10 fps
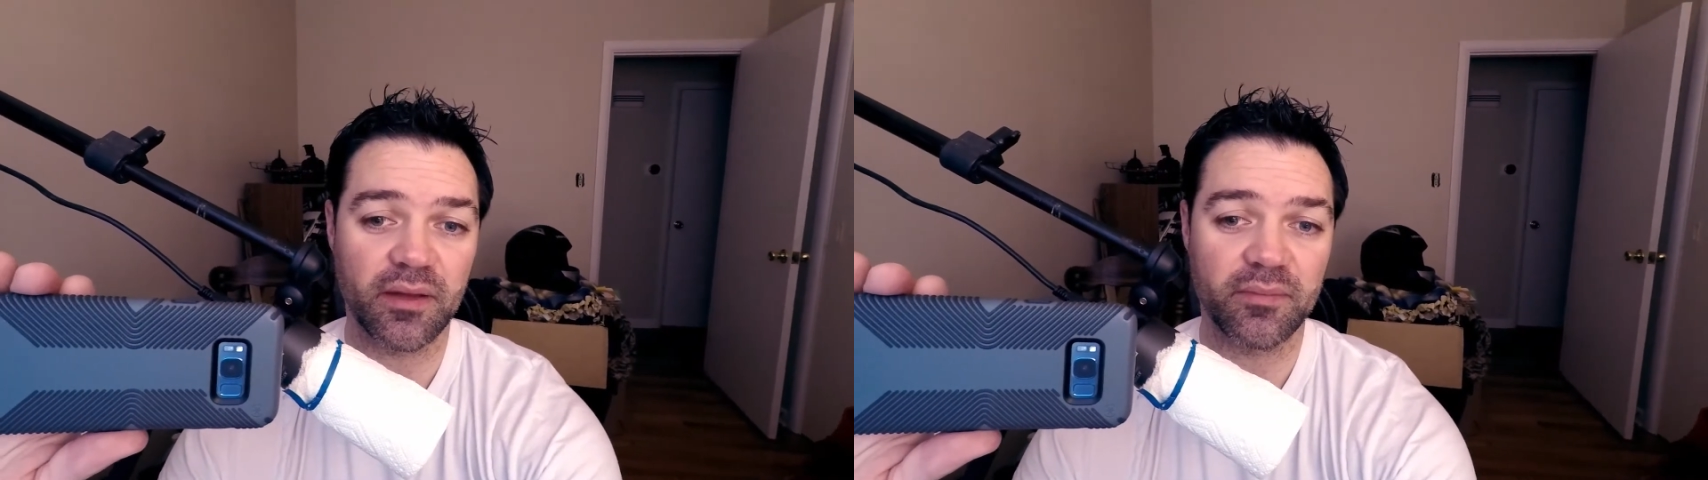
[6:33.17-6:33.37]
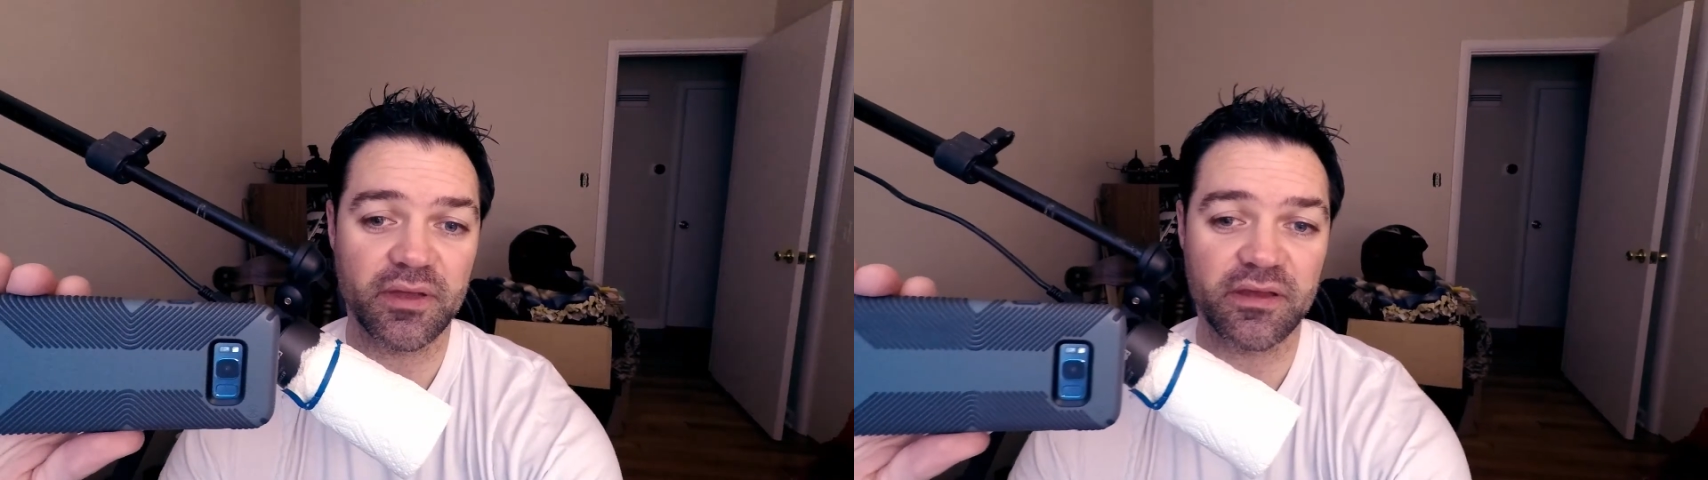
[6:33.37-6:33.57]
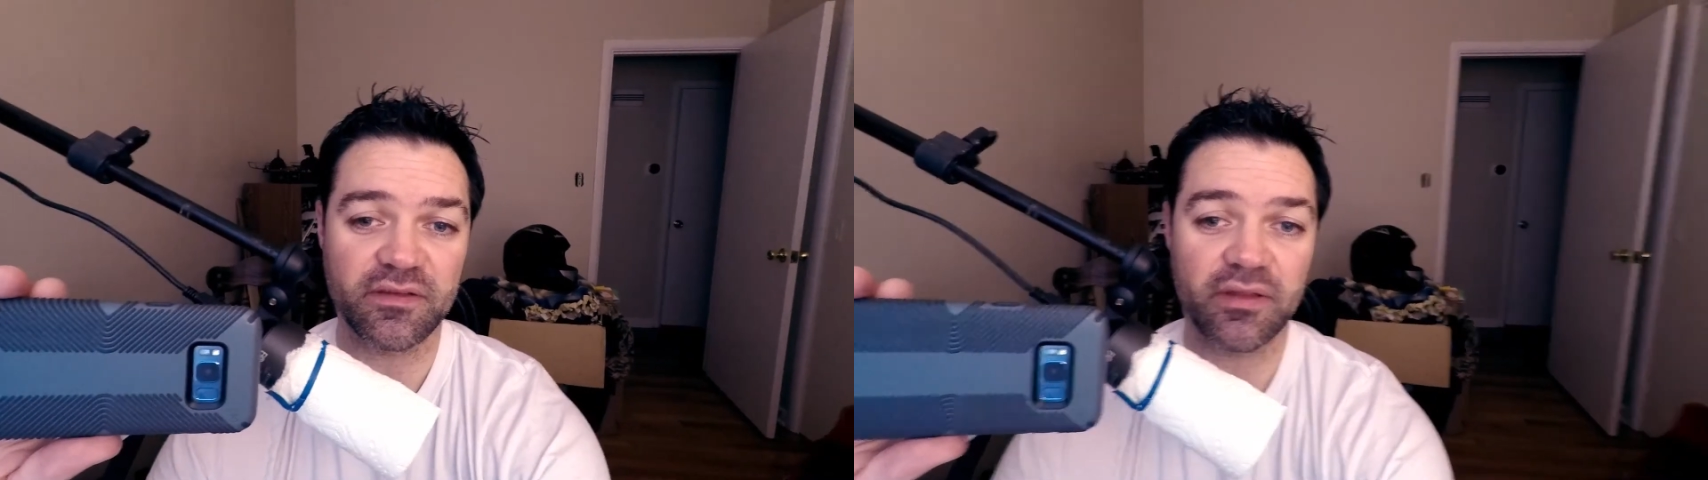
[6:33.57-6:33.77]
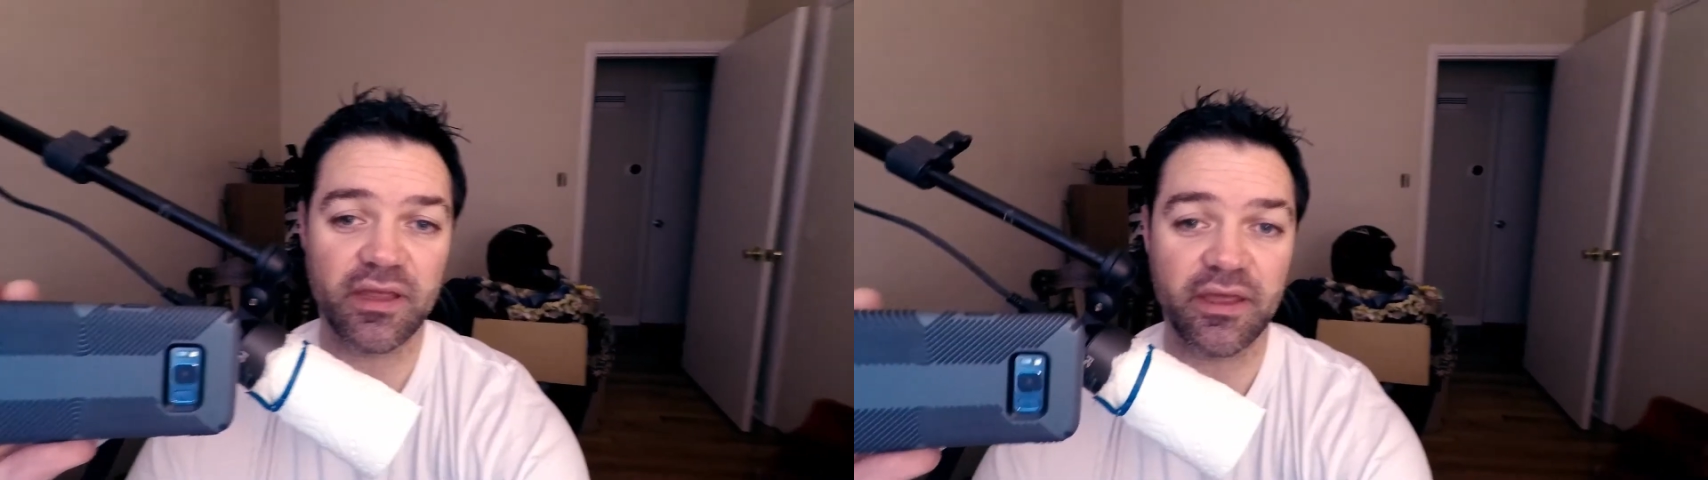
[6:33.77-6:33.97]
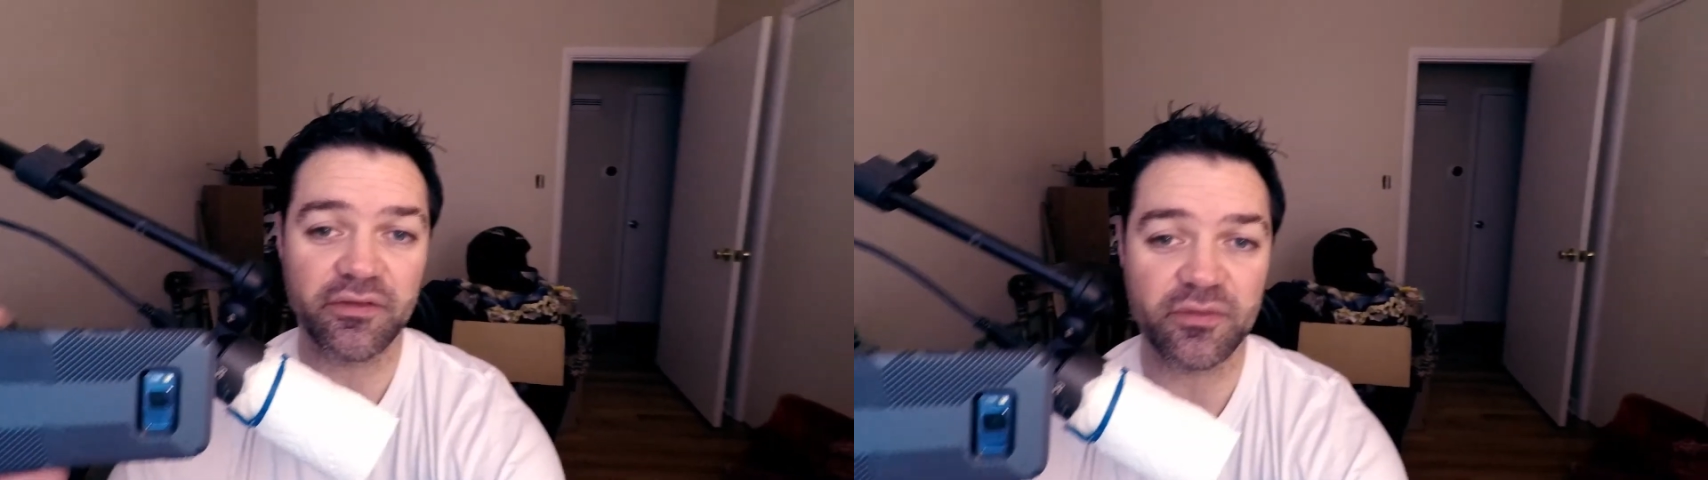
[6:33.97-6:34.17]
because
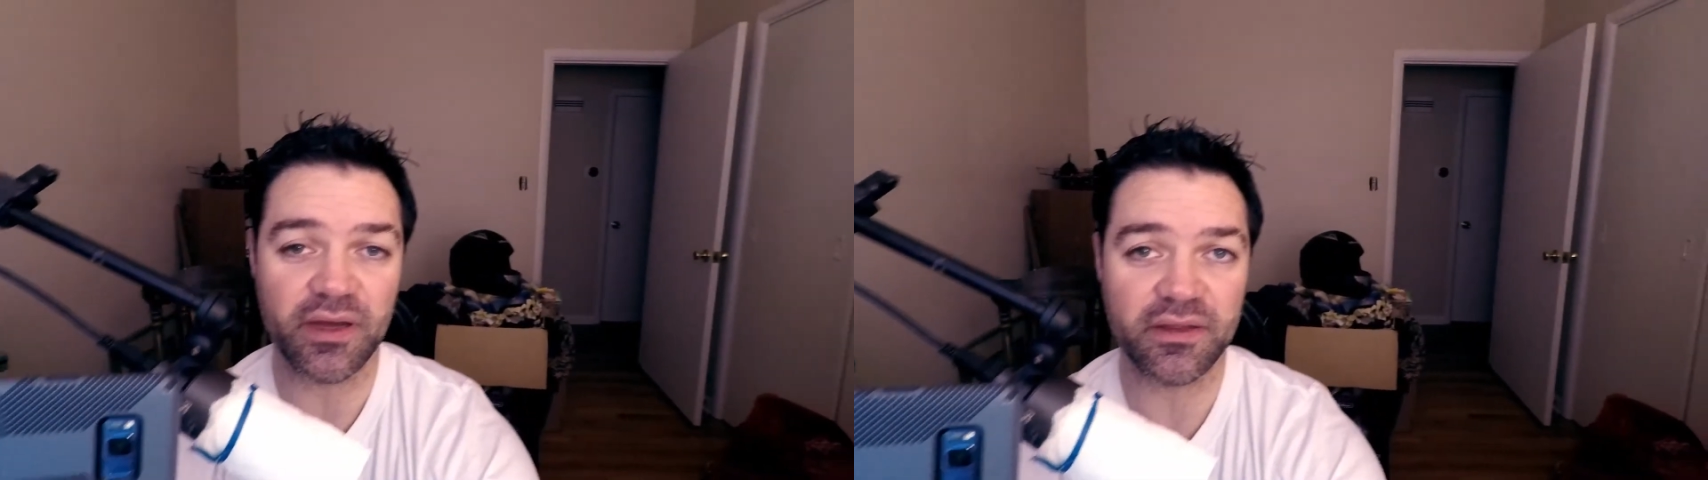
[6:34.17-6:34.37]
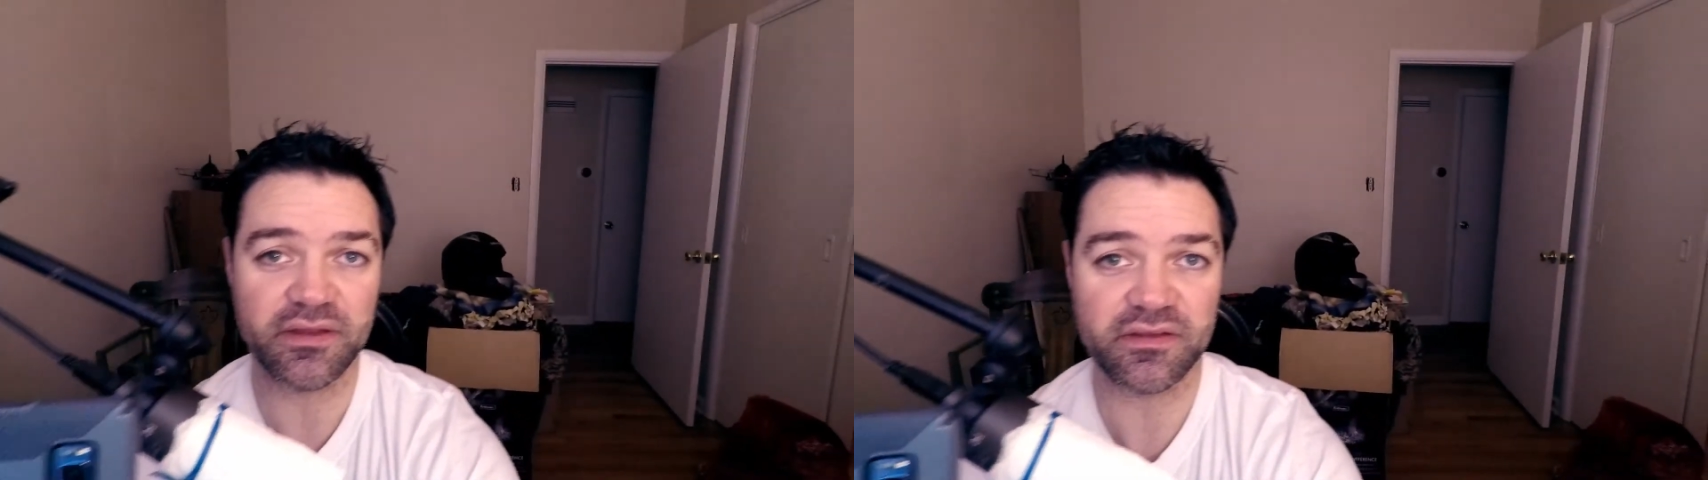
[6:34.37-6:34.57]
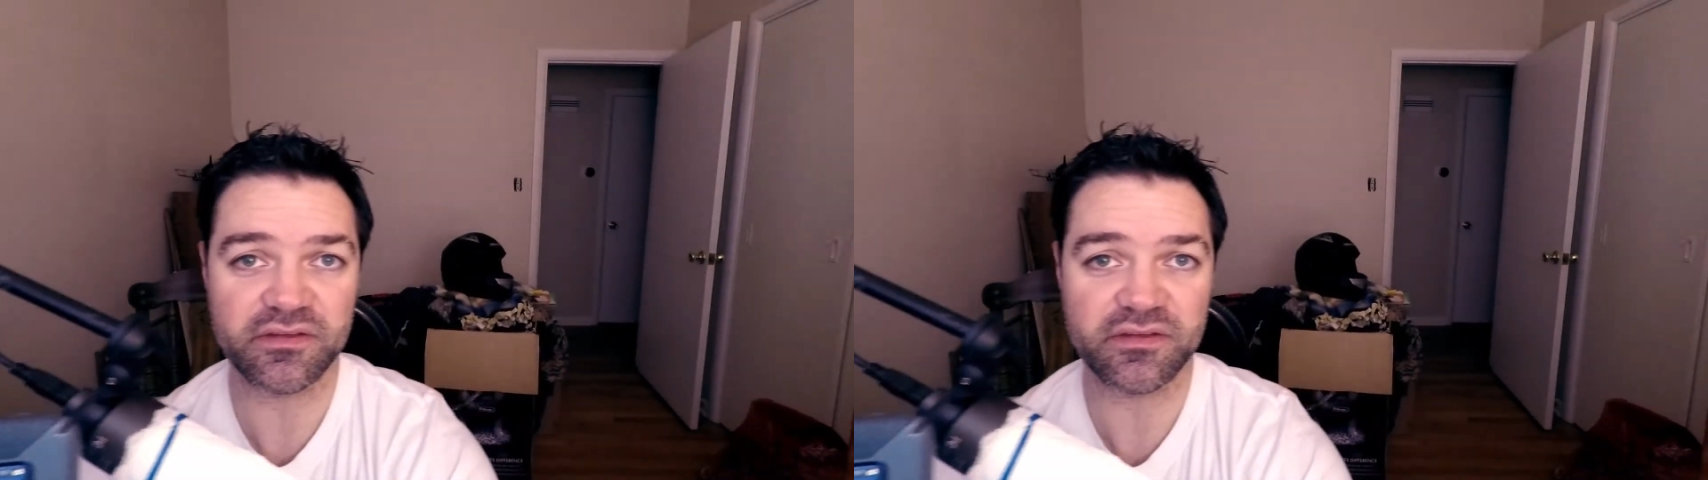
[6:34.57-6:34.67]
everything else about this